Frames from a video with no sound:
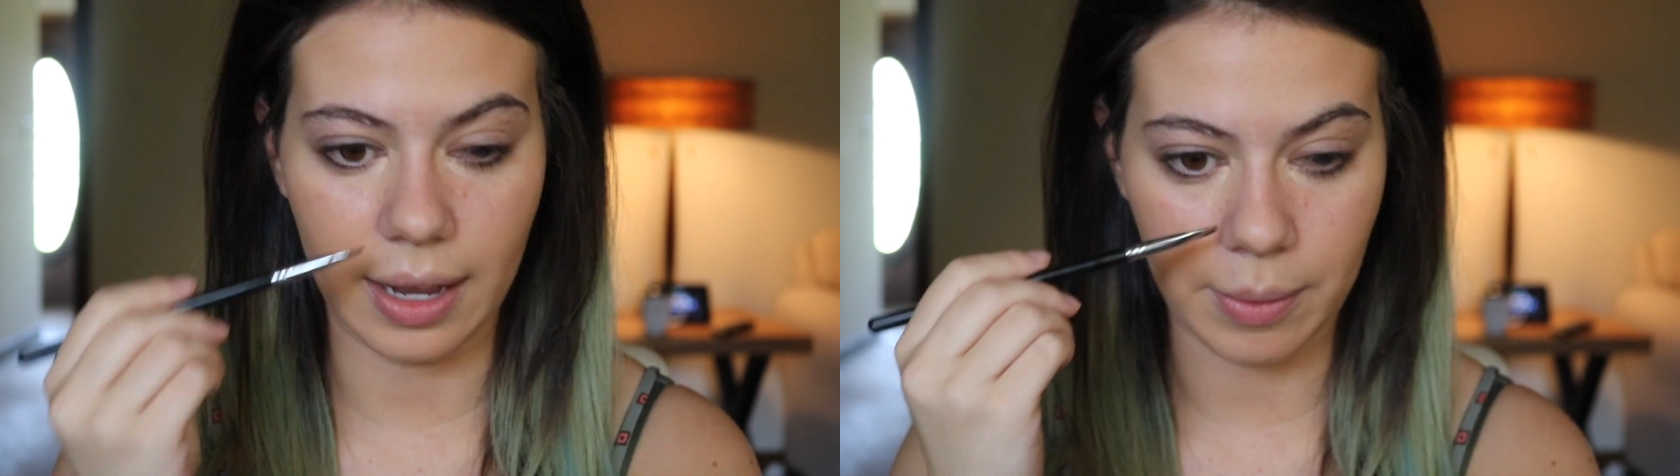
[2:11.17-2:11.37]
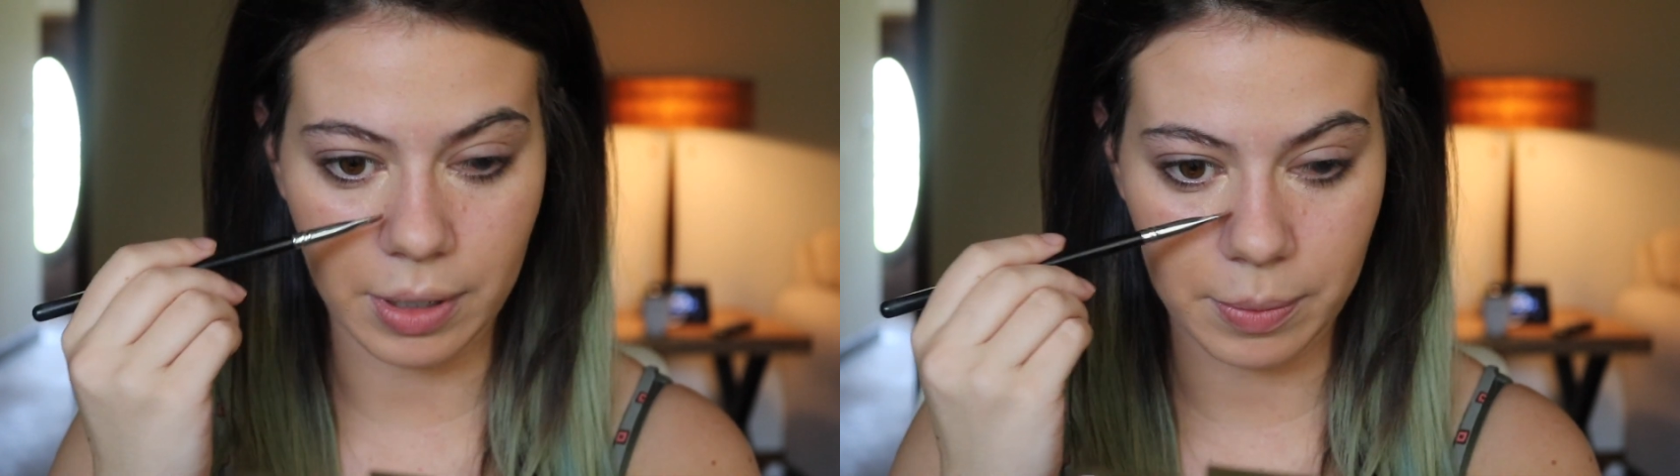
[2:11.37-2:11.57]

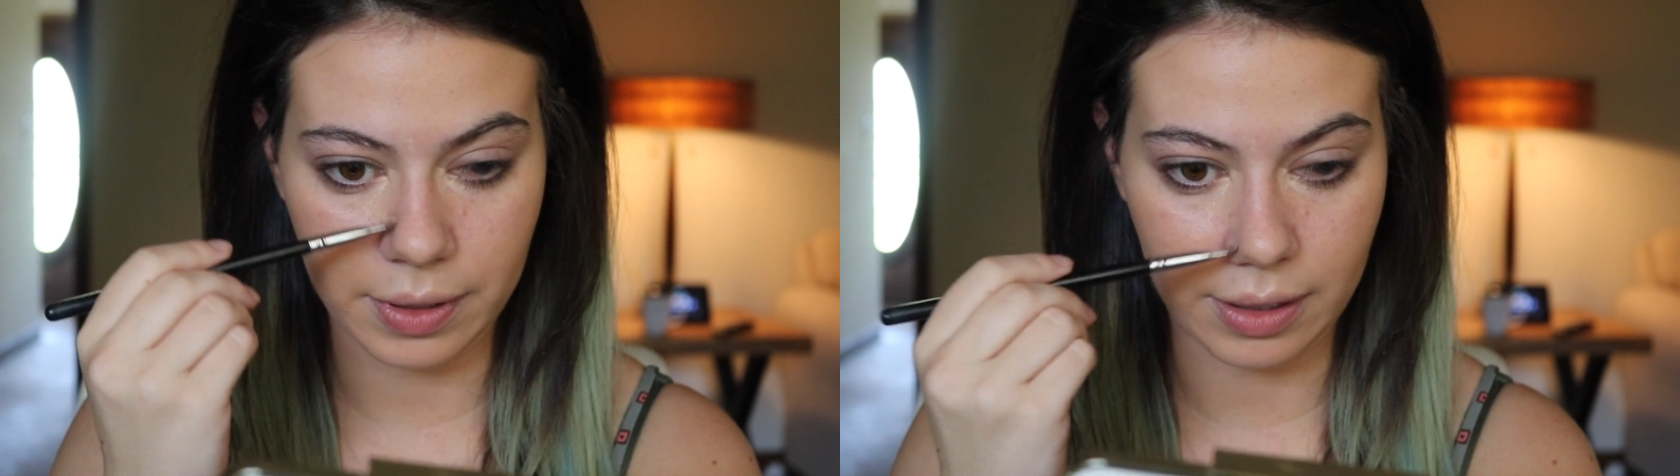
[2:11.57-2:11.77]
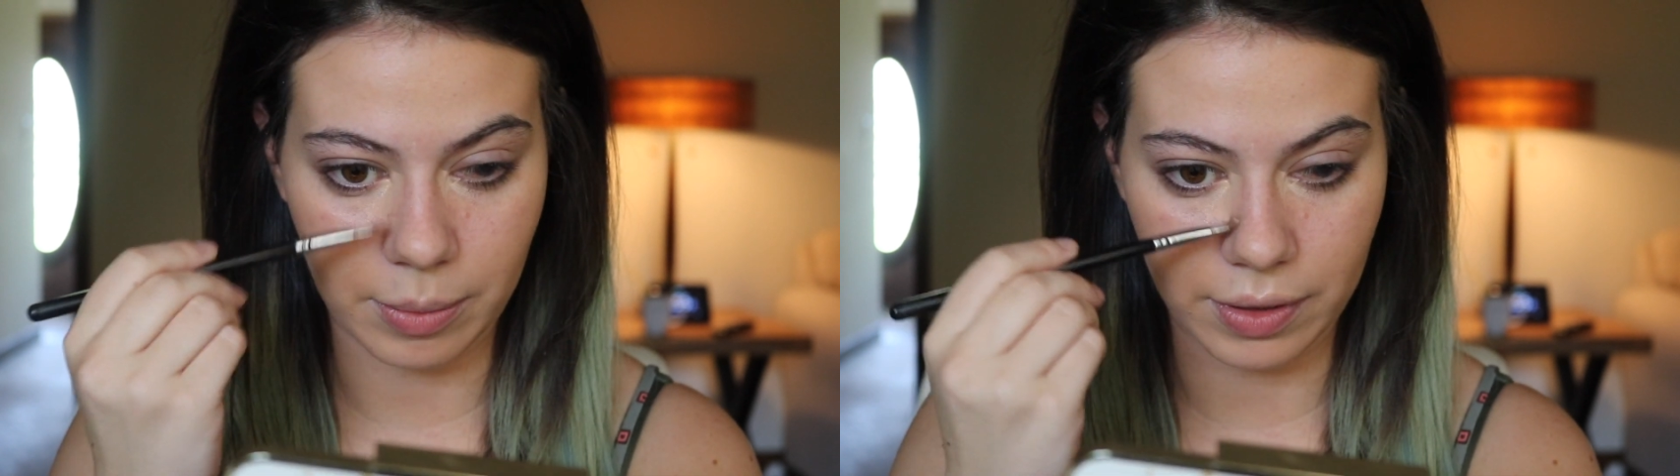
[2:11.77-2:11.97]
I'm gonna
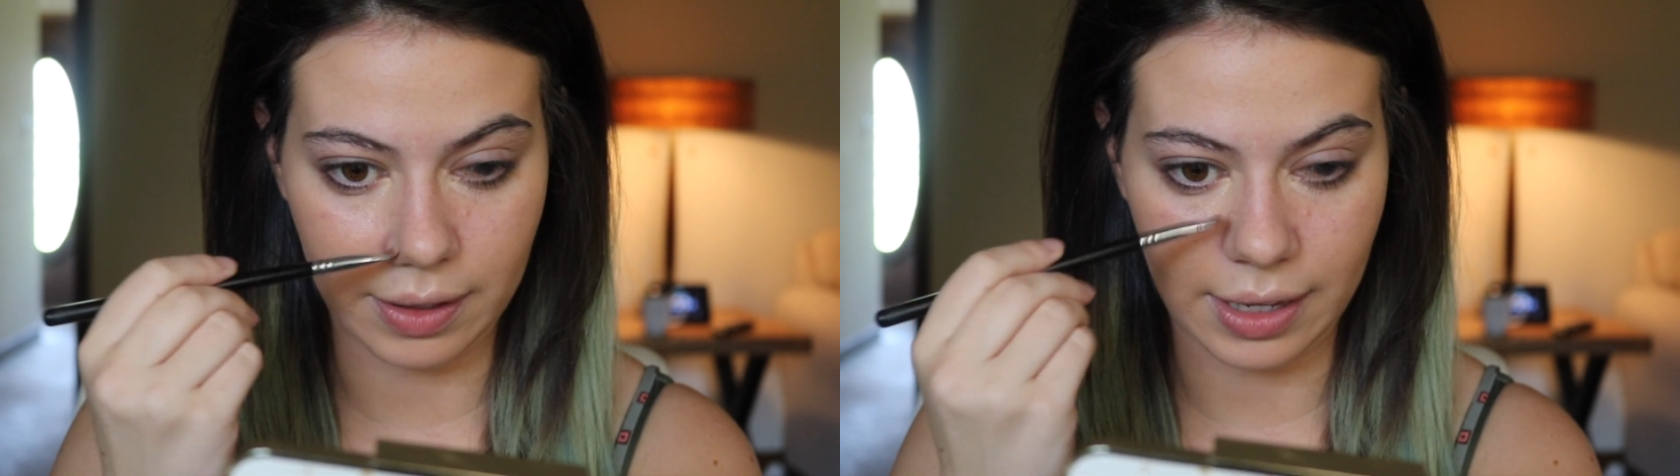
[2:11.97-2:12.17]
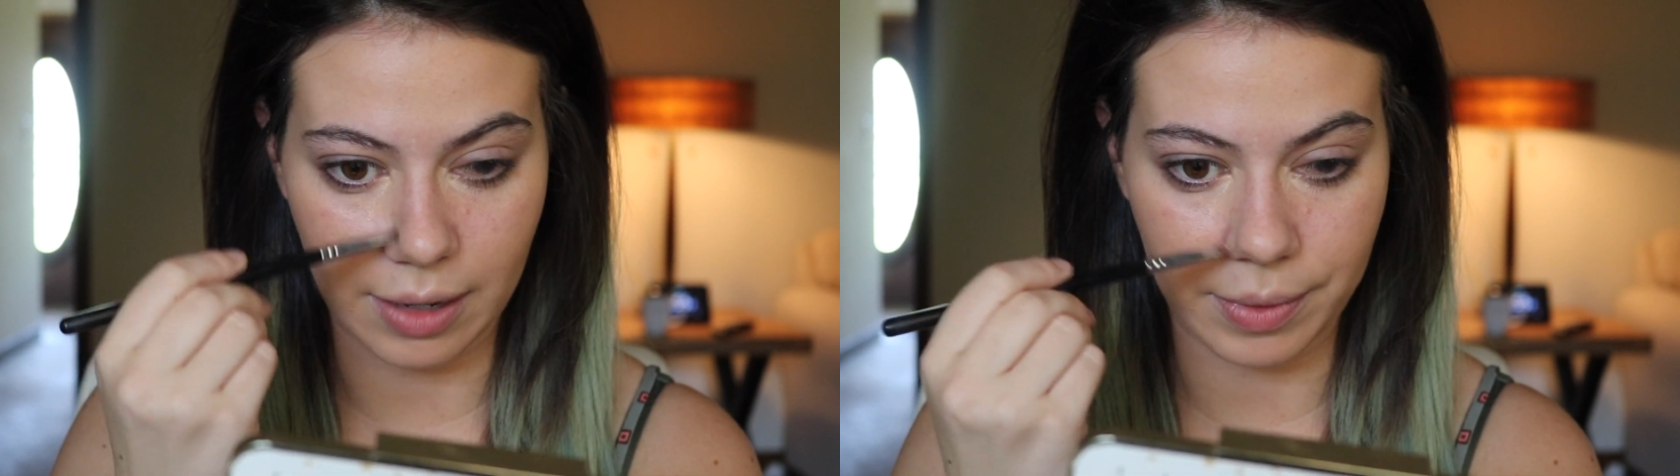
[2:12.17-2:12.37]
put some on the
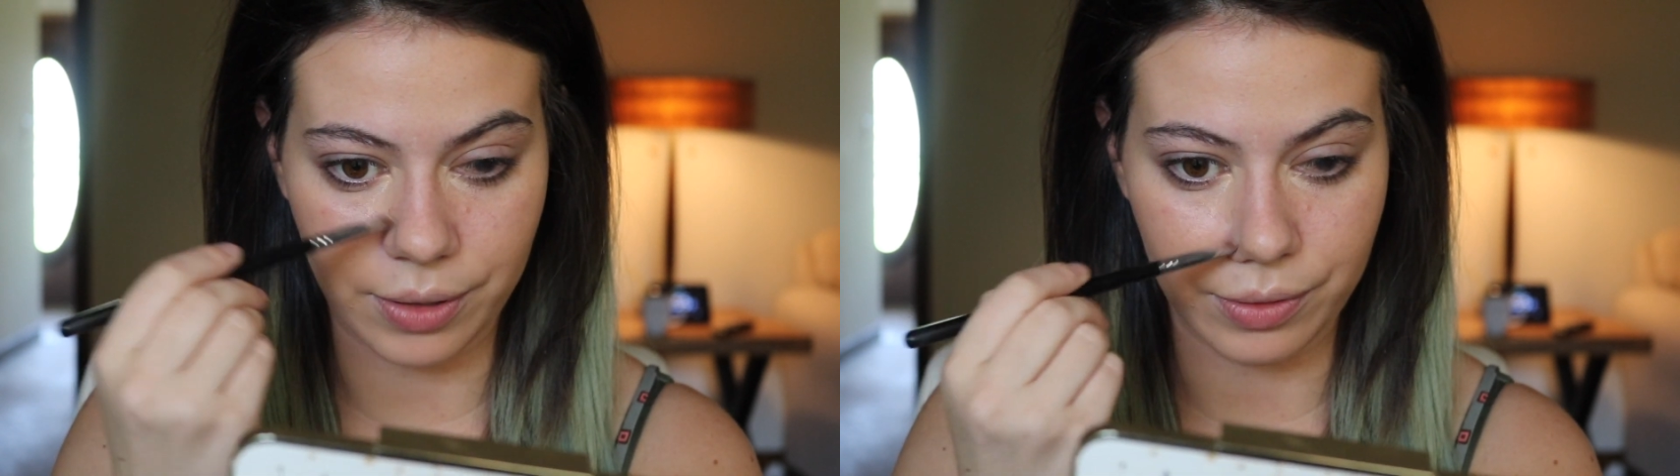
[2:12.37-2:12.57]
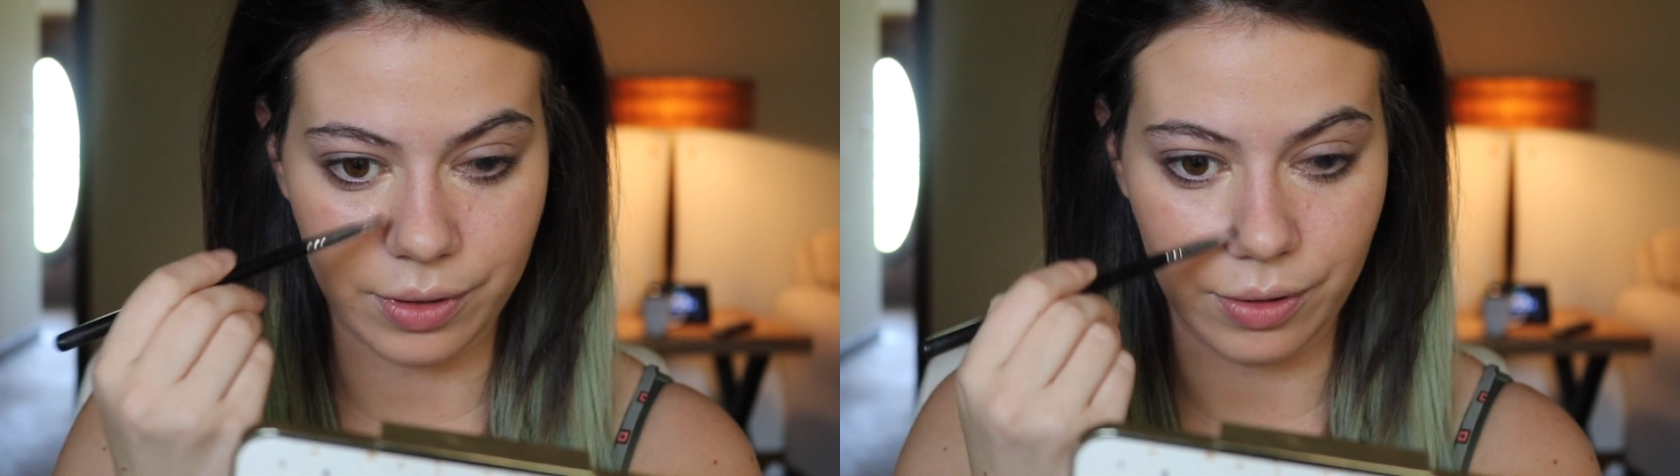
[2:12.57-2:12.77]
side of my
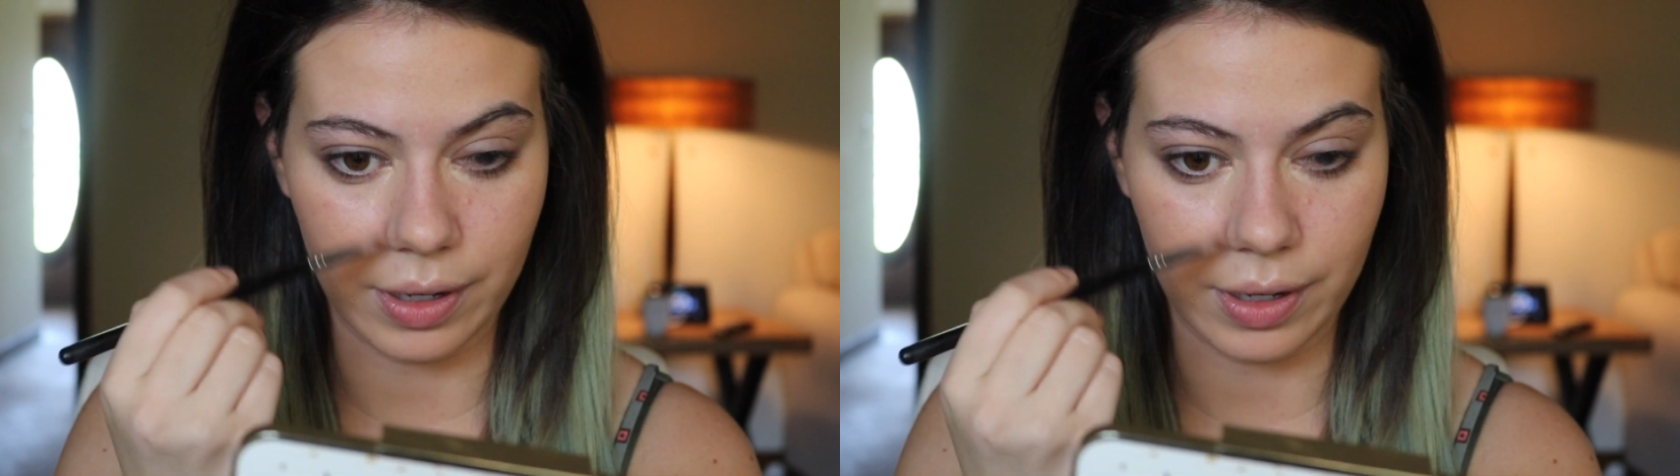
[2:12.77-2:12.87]
nose too,